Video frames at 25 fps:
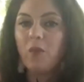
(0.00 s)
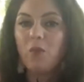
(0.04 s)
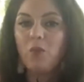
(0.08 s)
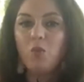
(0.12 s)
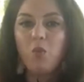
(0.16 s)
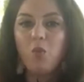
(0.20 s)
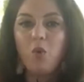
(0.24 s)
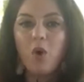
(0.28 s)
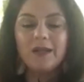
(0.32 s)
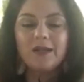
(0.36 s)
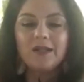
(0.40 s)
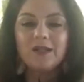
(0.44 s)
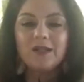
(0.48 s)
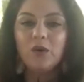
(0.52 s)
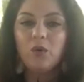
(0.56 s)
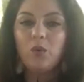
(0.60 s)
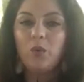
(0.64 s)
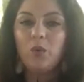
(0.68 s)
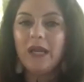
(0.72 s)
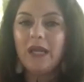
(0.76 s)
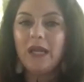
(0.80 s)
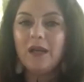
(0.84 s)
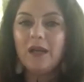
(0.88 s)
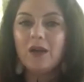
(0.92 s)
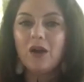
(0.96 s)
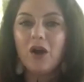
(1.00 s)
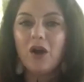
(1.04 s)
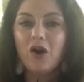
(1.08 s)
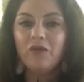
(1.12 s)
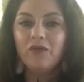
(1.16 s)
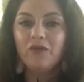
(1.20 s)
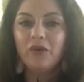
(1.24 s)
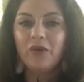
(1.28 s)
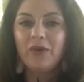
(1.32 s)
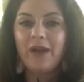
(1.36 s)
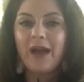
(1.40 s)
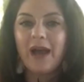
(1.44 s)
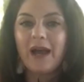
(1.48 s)
once a week
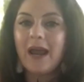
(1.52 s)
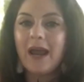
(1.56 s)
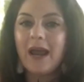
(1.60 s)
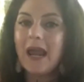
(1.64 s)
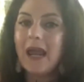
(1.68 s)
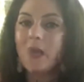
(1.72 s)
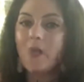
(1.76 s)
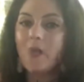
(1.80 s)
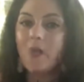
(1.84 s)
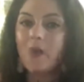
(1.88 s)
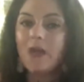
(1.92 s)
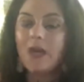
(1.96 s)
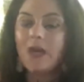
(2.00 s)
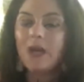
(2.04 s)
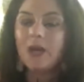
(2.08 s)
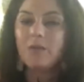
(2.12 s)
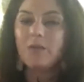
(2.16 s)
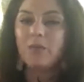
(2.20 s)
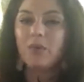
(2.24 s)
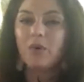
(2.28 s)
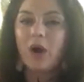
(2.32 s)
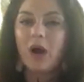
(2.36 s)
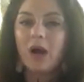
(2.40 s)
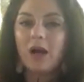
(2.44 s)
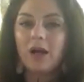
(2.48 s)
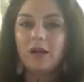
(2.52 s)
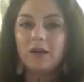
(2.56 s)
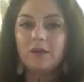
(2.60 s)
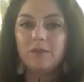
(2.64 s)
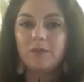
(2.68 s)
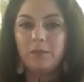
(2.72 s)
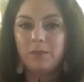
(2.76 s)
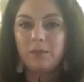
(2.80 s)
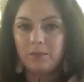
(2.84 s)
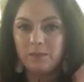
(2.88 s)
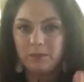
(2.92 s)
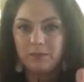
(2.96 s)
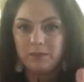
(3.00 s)
over that 8-week
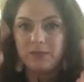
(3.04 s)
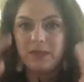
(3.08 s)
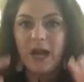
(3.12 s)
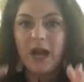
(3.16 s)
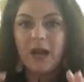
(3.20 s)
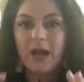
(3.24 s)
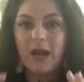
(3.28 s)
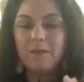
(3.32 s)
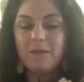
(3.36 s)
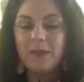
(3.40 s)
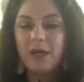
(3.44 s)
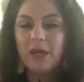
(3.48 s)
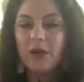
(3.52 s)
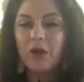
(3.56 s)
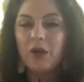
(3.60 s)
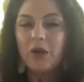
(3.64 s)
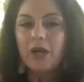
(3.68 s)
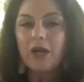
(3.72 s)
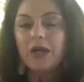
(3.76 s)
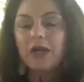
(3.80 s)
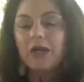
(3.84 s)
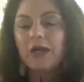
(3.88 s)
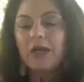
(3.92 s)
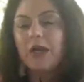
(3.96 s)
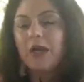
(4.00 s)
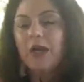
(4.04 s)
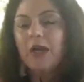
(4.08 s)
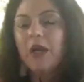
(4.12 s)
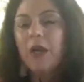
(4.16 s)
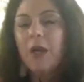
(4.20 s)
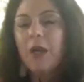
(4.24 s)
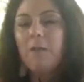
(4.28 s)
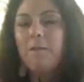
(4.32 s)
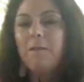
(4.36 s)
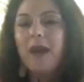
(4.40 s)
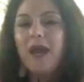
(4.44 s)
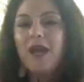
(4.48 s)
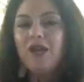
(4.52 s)
time period.
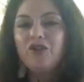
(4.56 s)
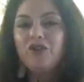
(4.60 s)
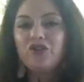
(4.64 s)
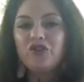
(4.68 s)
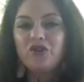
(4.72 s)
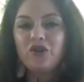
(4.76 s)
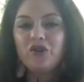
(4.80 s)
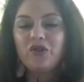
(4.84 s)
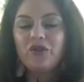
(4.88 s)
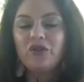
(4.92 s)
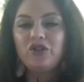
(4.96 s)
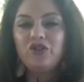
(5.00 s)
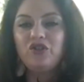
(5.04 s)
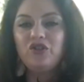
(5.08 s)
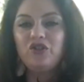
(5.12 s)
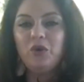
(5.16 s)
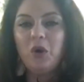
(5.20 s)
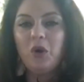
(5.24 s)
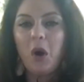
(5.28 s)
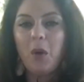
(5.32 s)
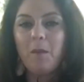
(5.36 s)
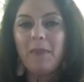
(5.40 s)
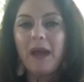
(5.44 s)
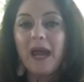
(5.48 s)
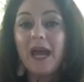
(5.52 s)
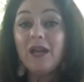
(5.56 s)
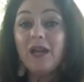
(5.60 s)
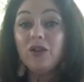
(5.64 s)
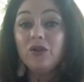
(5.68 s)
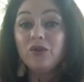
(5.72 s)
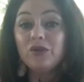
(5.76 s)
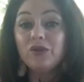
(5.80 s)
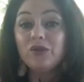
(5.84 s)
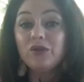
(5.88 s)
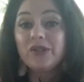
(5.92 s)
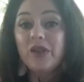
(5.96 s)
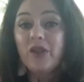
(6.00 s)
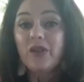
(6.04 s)
Make sure that you don't pay
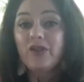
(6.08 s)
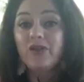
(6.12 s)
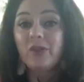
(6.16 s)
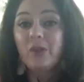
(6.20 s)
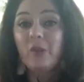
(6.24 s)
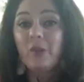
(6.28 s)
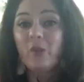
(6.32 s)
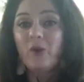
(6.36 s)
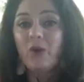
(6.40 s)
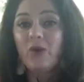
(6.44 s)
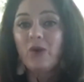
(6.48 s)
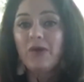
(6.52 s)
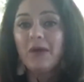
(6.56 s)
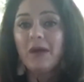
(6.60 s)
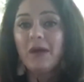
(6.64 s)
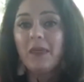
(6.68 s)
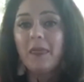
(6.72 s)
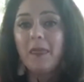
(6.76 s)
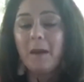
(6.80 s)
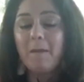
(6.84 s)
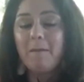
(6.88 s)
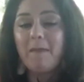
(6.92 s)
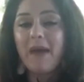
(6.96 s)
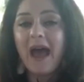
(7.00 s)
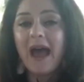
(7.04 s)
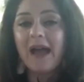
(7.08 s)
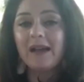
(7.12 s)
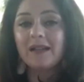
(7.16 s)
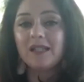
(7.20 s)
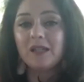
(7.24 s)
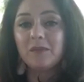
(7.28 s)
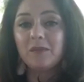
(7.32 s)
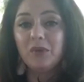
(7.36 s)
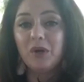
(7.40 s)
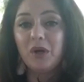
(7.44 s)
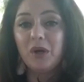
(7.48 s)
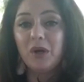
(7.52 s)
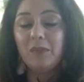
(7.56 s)
yourself more than the
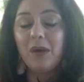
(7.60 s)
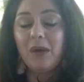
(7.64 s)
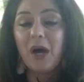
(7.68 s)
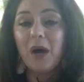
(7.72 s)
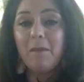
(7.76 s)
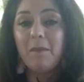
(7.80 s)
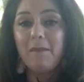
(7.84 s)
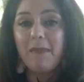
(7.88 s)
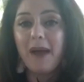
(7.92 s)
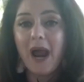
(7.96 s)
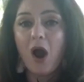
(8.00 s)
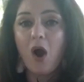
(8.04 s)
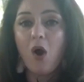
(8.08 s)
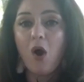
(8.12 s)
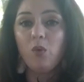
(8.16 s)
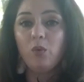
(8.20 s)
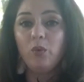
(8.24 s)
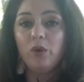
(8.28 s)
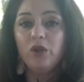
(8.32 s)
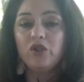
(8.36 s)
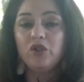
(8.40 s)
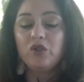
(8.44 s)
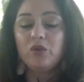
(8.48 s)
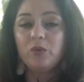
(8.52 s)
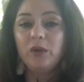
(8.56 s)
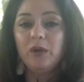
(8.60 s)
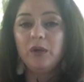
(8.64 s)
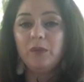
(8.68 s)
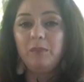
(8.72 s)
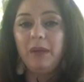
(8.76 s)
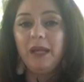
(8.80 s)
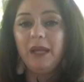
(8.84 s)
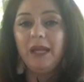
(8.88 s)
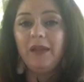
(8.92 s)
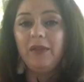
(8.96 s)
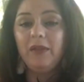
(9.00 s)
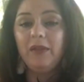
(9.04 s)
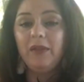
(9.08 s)
maximum amount, which would
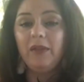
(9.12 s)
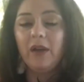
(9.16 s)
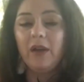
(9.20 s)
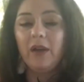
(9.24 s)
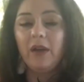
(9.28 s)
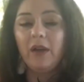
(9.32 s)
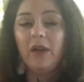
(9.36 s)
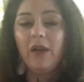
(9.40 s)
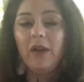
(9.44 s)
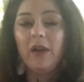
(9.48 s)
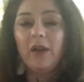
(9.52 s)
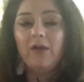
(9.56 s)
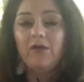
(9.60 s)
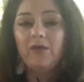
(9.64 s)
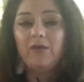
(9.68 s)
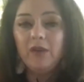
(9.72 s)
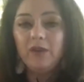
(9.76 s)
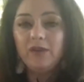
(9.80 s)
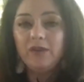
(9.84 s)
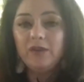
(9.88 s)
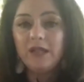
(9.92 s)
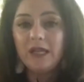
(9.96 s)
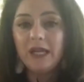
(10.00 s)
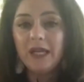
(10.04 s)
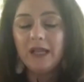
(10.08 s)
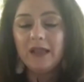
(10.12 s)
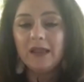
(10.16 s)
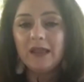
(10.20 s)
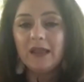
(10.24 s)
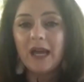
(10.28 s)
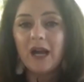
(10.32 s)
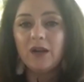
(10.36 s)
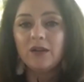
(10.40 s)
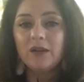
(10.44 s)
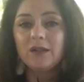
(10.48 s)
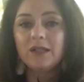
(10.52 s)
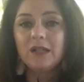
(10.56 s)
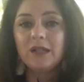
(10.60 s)
be the
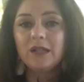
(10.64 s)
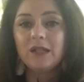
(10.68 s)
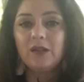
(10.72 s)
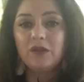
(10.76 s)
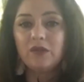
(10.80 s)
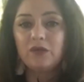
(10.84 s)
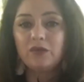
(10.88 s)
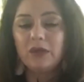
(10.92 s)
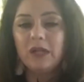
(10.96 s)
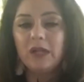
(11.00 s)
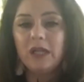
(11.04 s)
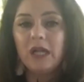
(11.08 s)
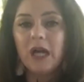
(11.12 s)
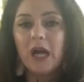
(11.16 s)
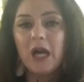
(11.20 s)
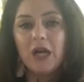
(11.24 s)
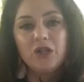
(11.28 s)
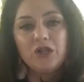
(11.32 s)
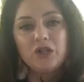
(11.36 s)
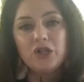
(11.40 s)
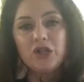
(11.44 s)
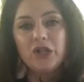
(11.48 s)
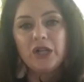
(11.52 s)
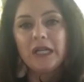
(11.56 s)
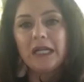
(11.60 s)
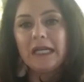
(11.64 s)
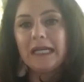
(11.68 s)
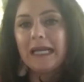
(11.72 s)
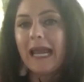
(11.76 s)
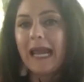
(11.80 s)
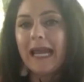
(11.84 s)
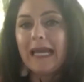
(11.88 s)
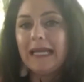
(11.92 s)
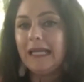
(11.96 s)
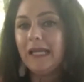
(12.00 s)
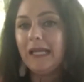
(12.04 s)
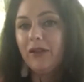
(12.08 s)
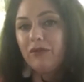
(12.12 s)

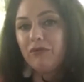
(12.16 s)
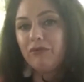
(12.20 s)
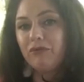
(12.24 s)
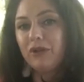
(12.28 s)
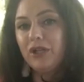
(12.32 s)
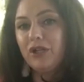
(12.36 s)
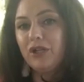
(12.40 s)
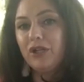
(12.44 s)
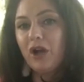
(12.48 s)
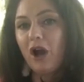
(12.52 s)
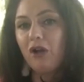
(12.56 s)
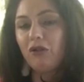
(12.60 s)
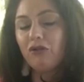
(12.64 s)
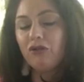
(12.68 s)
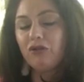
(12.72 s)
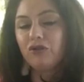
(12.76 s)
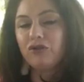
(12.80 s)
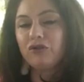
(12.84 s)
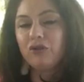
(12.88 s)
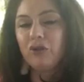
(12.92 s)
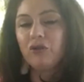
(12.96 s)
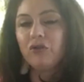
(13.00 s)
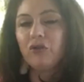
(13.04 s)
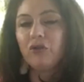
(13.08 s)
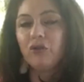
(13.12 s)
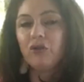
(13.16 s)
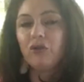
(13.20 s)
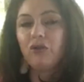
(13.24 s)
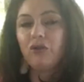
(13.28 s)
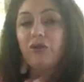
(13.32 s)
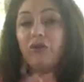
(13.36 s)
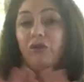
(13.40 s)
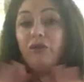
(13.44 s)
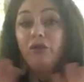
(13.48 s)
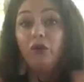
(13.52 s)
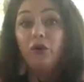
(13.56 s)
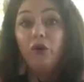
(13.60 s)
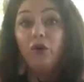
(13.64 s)
$15,383 over the
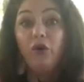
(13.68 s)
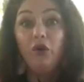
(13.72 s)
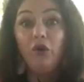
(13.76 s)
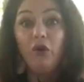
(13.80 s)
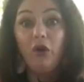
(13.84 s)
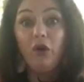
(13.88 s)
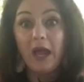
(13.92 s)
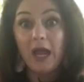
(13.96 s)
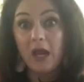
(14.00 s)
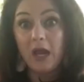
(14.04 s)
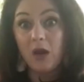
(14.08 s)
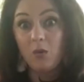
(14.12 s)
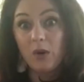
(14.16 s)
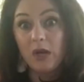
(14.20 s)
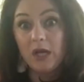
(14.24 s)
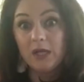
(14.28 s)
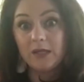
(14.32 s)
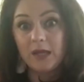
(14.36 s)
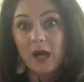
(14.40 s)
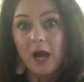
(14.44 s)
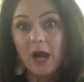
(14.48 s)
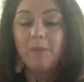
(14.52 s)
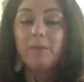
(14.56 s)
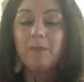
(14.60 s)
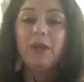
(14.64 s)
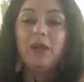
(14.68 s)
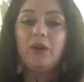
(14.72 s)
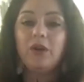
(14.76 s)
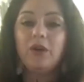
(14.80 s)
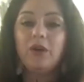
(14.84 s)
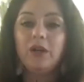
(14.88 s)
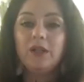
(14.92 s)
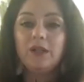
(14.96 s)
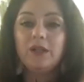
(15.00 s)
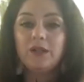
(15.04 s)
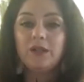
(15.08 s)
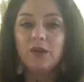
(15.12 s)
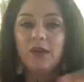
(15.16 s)
full 8-week time
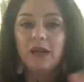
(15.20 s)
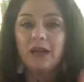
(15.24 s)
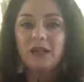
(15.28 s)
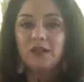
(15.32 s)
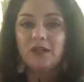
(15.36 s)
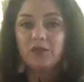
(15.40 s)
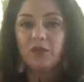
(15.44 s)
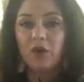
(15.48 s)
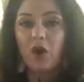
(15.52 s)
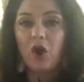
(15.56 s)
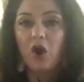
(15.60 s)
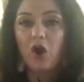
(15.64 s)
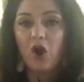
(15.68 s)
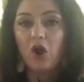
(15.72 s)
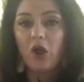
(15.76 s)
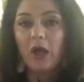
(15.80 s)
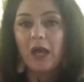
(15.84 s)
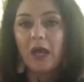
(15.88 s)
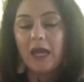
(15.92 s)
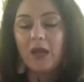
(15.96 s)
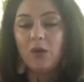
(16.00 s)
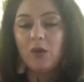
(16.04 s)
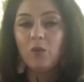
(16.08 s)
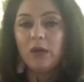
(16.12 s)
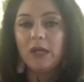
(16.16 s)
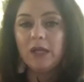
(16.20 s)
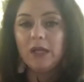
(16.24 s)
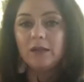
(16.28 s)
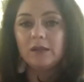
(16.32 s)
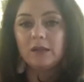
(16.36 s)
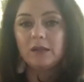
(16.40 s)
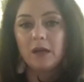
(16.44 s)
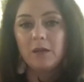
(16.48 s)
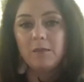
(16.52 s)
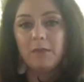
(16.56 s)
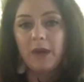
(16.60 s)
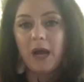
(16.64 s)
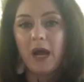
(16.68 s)
period. So that's for all 8 weeks
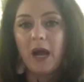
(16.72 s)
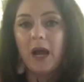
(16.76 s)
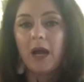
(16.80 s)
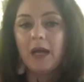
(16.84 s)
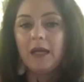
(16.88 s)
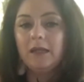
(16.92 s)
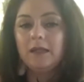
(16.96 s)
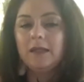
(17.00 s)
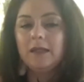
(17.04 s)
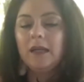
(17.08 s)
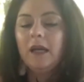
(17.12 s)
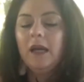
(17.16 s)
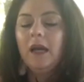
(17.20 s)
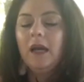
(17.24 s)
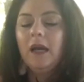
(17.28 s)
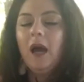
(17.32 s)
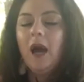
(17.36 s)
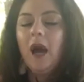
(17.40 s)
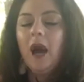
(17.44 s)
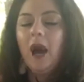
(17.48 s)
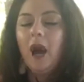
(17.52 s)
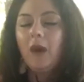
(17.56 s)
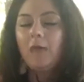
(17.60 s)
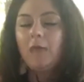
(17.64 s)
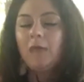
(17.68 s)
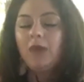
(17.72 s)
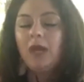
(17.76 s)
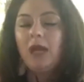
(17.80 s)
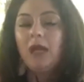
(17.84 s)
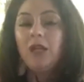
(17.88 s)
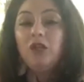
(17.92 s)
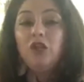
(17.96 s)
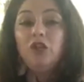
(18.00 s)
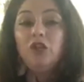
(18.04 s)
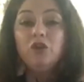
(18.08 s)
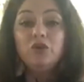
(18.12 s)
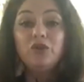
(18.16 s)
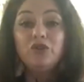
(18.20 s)
combined. And
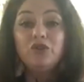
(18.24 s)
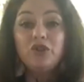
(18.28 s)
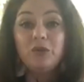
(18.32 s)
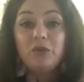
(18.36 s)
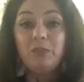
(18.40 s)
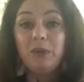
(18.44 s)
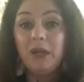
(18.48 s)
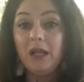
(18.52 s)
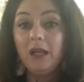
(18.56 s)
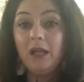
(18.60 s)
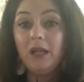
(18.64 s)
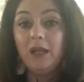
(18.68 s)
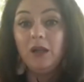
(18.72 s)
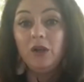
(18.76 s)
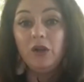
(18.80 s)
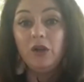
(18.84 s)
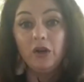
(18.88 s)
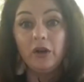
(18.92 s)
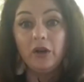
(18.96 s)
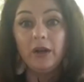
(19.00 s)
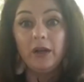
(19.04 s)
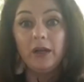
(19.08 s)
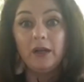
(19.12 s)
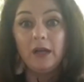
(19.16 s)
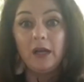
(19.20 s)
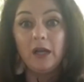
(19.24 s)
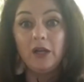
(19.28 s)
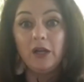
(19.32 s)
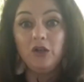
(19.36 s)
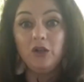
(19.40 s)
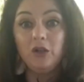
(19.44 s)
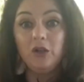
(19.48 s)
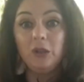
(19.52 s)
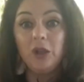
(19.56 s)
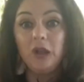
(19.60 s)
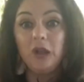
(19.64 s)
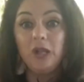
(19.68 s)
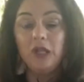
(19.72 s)
you should be good, and your
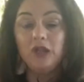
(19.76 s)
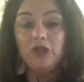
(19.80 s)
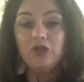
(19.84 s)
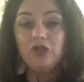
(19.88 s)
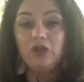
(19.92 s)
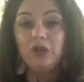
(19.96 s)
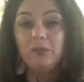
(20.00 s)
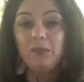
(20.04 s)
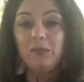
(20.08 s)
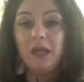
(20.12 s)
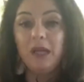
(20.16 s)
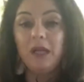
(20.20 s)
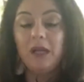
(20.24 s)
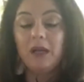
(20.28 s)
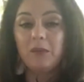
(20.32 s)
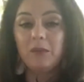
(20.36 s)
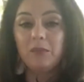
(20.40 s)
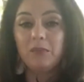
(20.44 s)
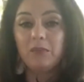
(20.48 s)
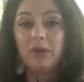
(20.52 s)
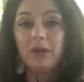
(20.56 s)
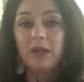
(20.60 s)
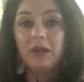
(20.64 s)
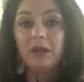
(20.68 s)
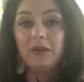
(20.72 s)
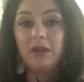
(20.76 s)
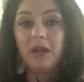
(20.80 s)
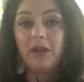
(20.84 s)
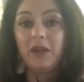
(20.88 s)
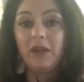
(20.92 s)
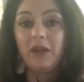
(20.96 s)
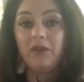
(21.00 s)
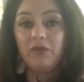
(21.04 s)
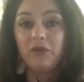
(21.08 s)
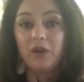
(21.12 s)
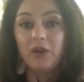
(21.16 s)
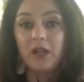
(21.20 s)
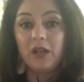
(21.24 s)
money should be completely
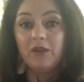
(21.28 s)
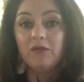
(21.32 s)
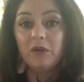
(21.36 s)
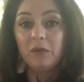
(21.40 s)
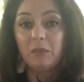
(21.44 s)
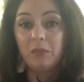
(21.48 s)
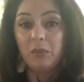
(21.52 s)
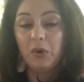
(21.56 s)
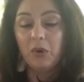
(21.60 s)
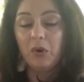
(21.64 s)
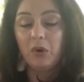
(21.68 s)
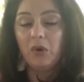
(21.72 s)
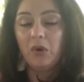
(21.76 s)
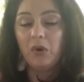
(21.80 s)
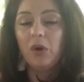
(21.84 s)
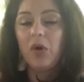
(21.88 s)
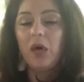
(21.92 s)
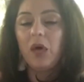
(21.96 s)
forgivable.